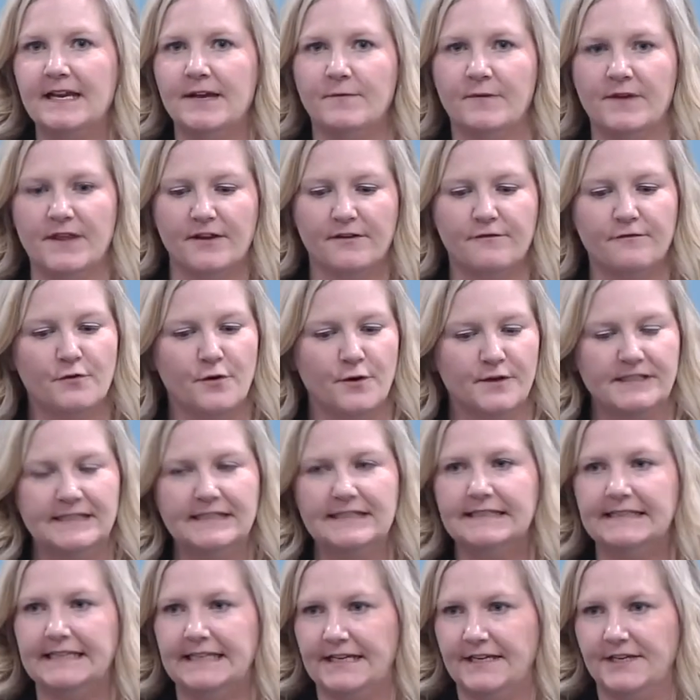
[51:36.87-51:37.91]
and we look forward to
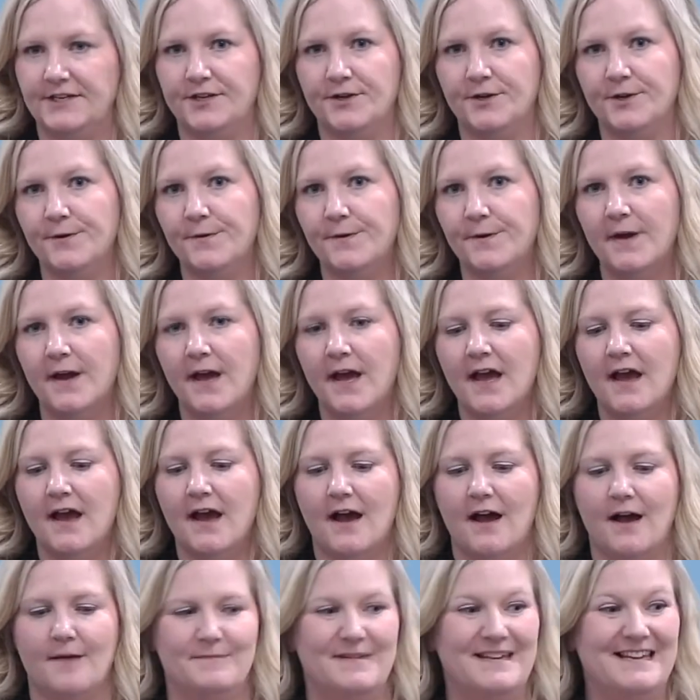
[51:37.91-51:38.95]
seeing you
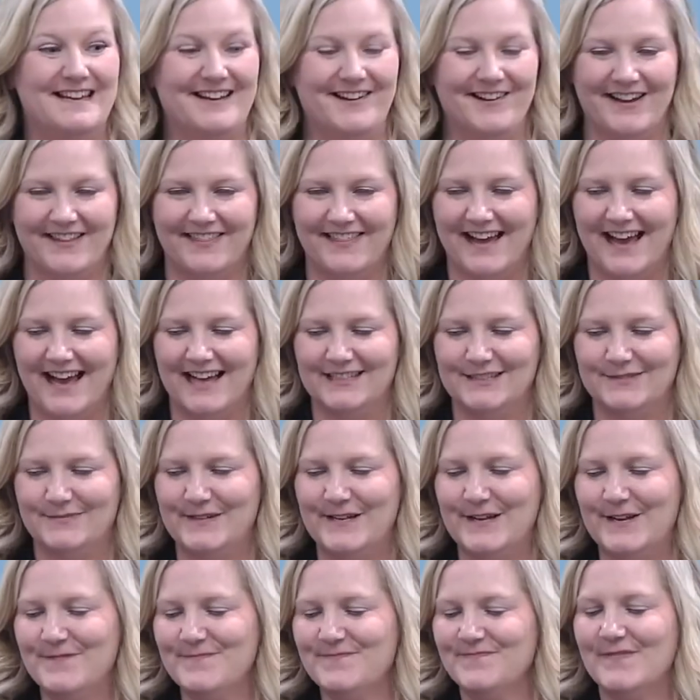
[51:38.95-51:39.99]
here at the
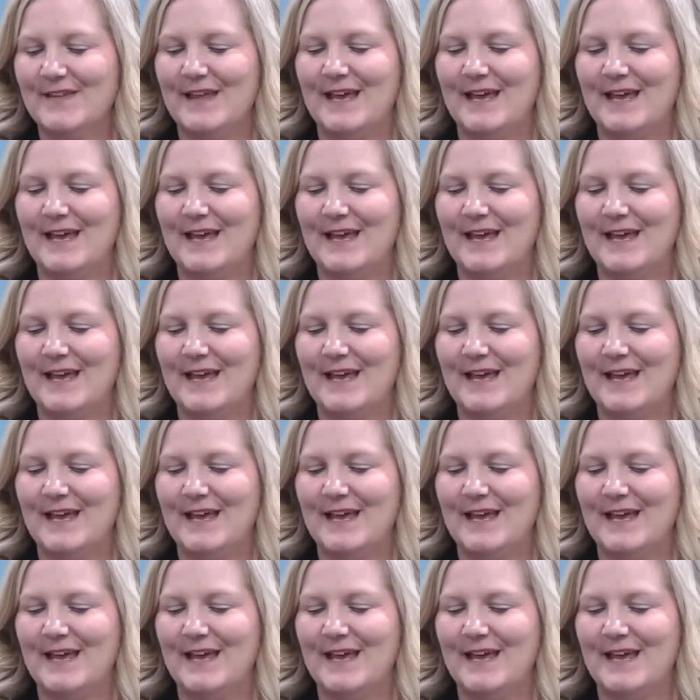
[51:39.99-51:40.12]
hospital.